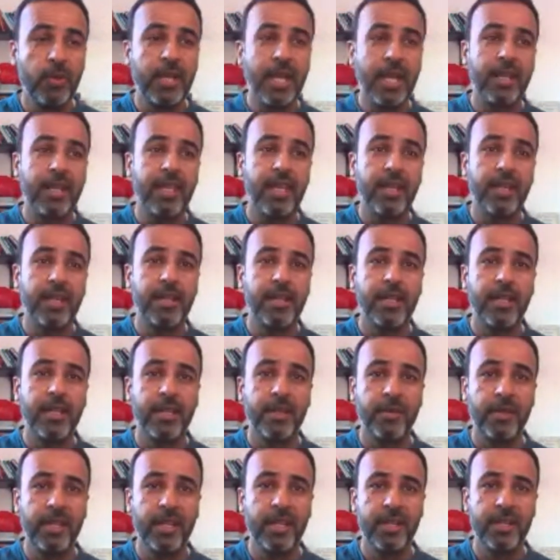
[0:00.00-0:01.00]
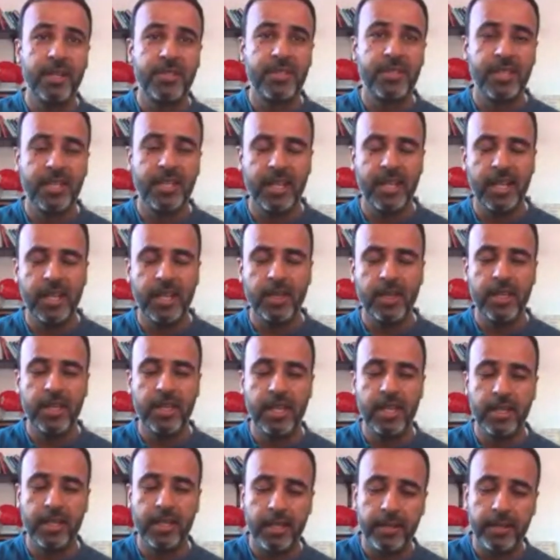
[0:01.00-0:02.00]
to get their kids in
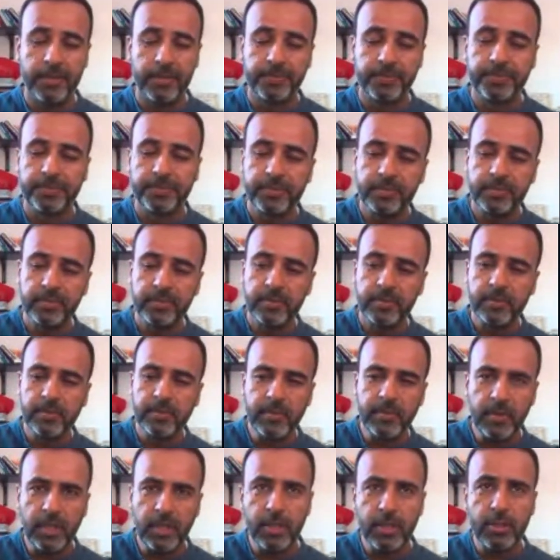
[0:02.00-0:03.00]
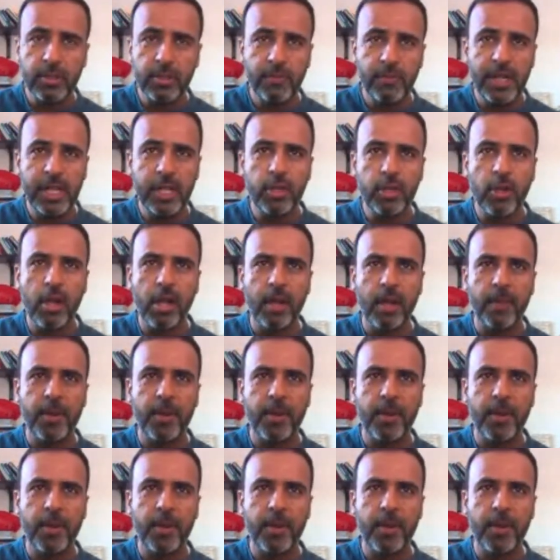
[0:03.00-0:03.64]
data. We'll